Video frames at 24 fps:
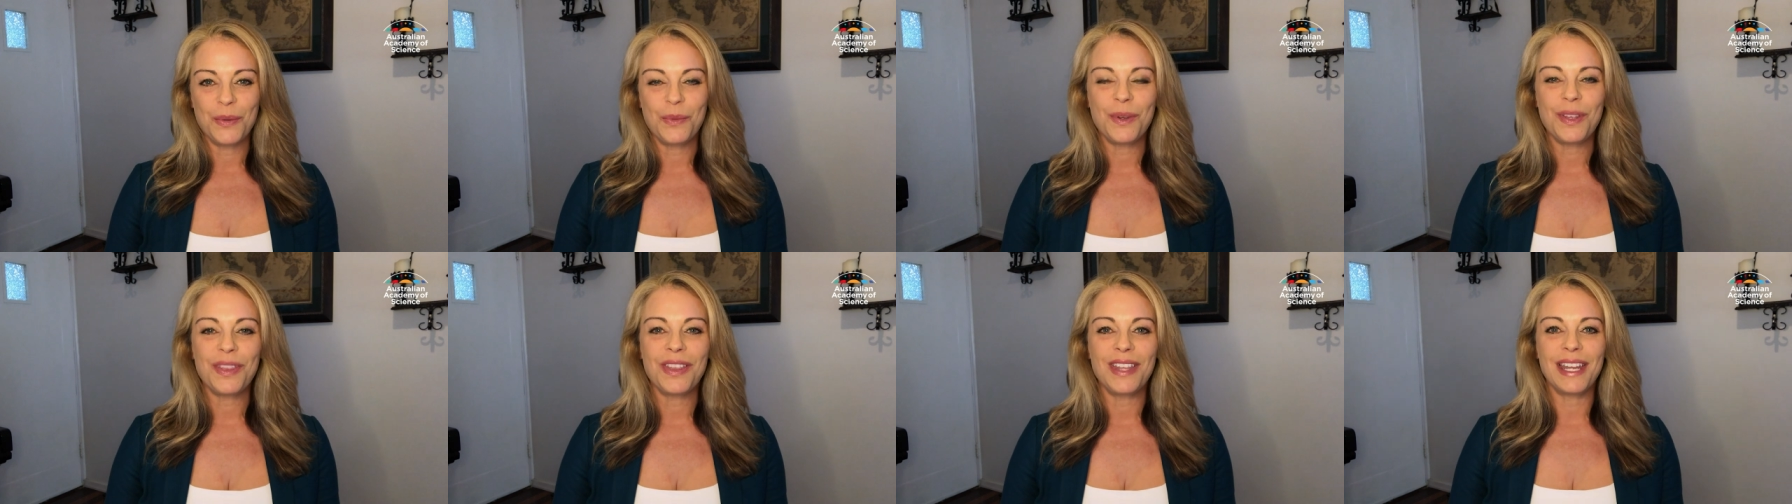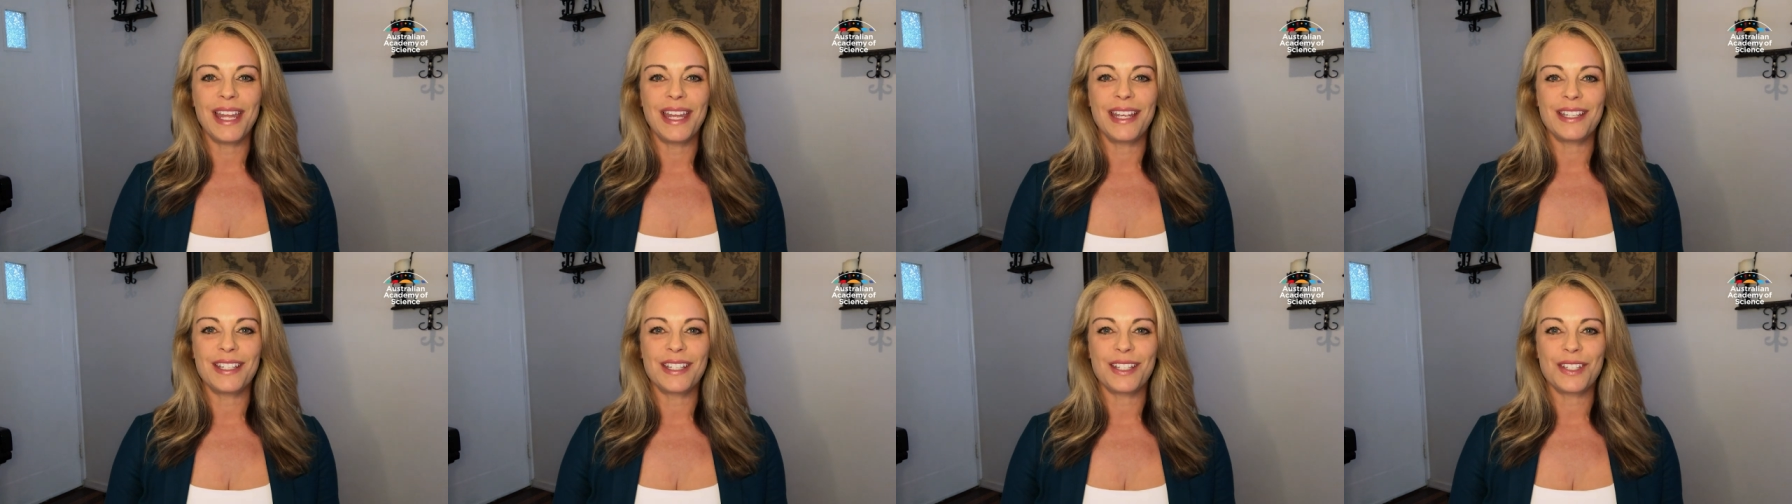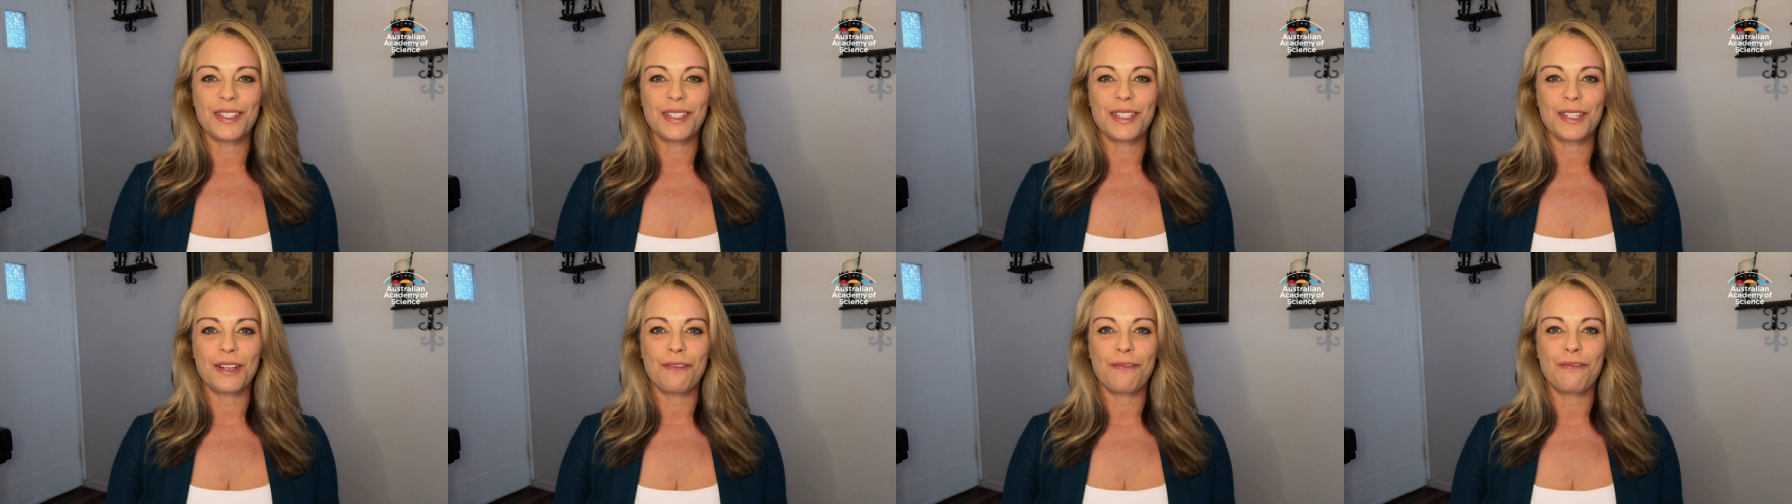with the
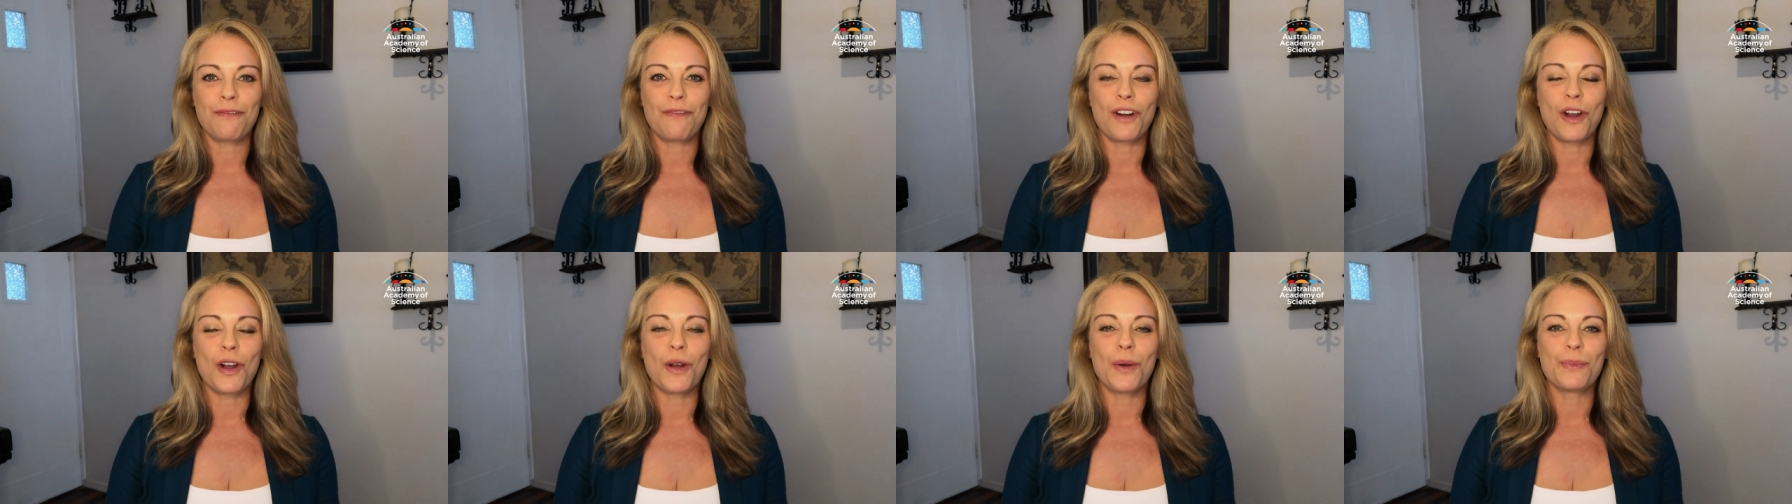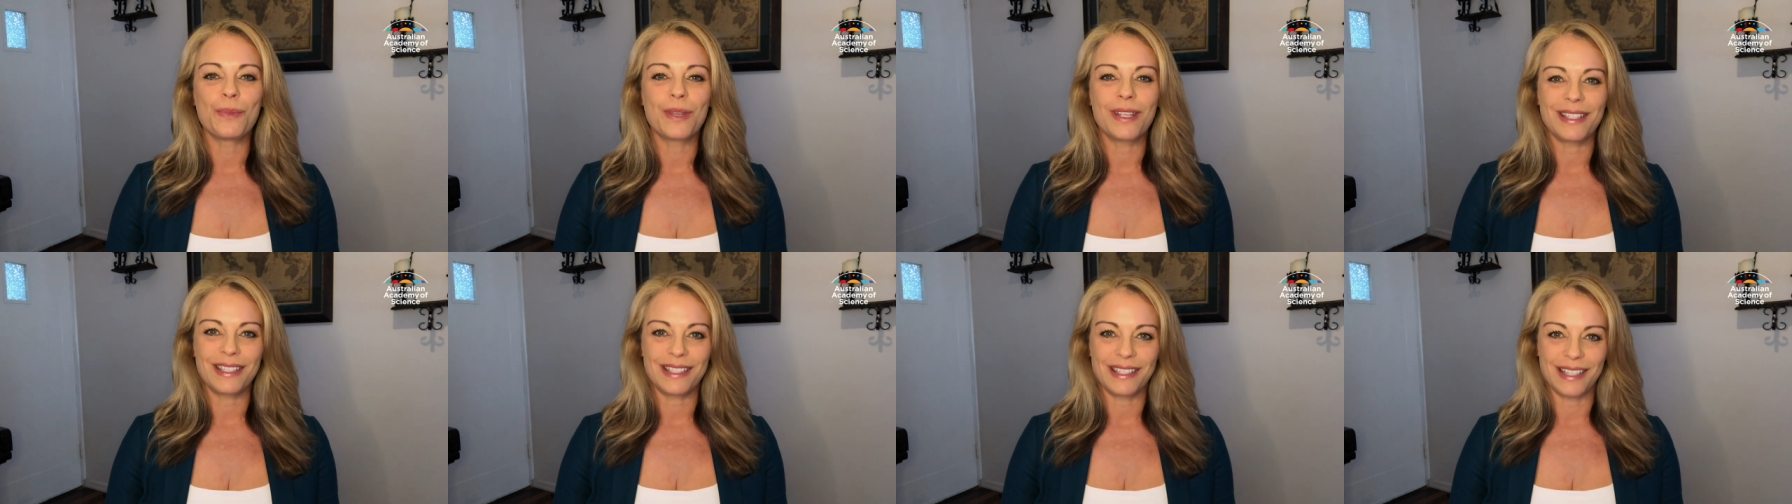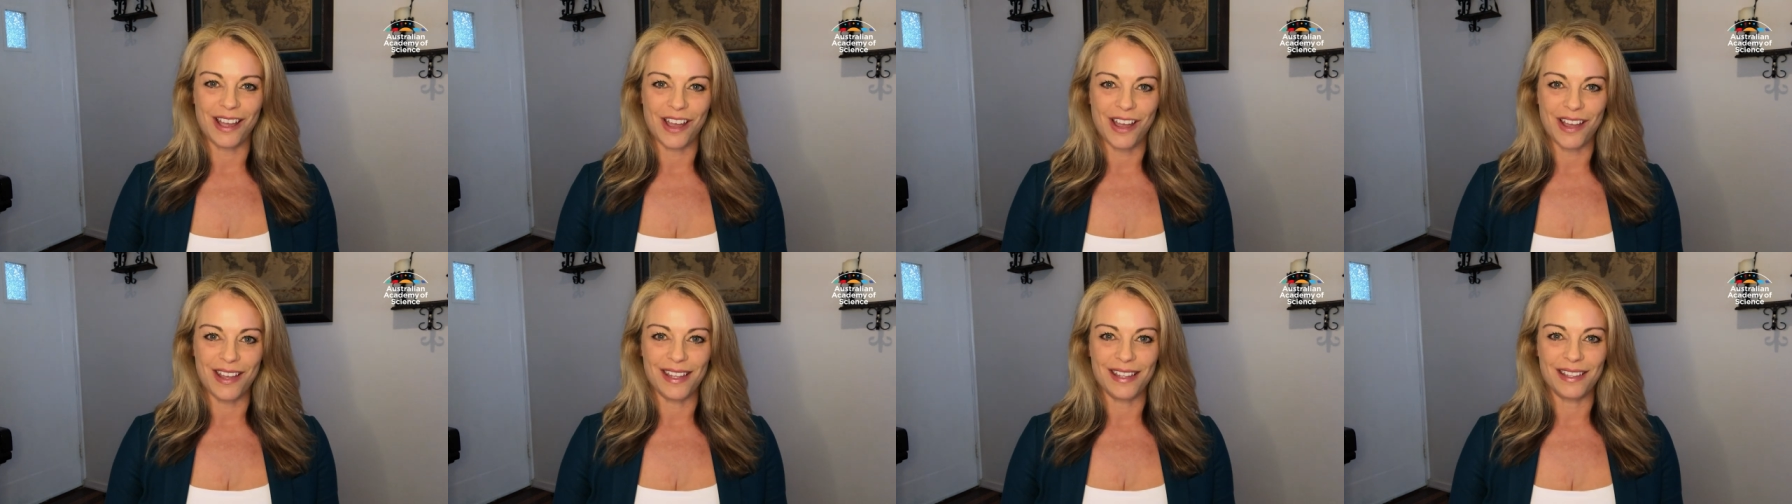latest from
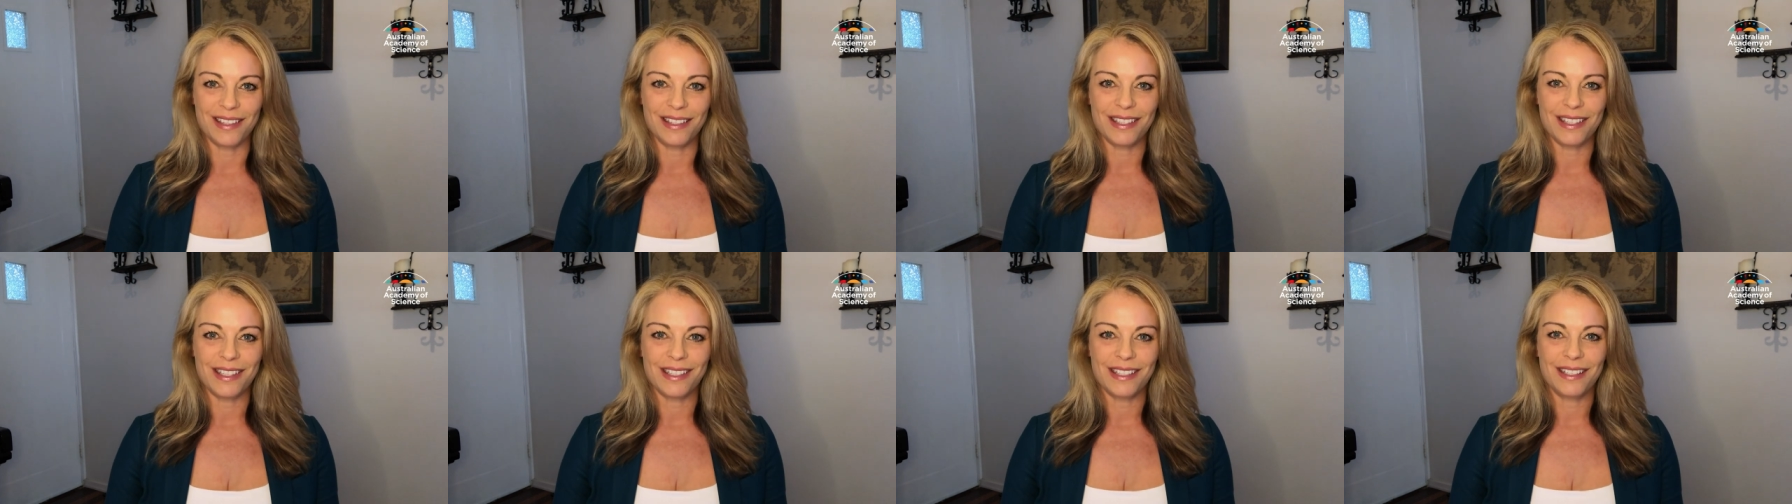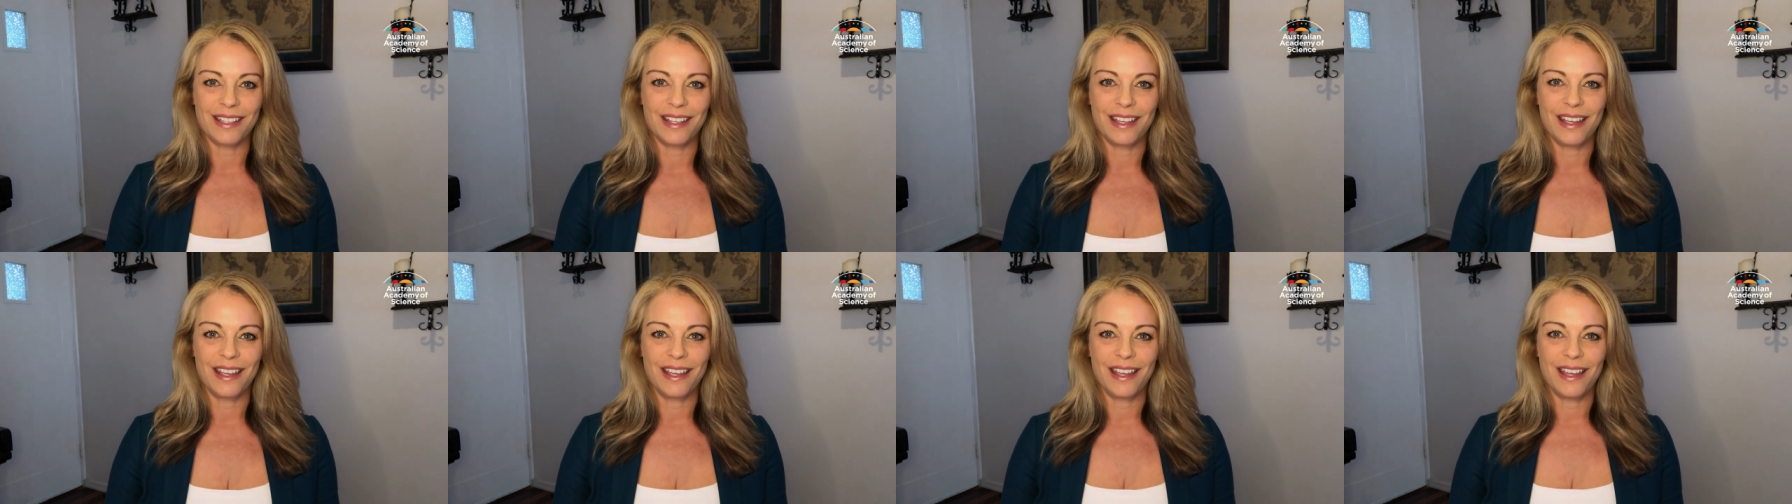science.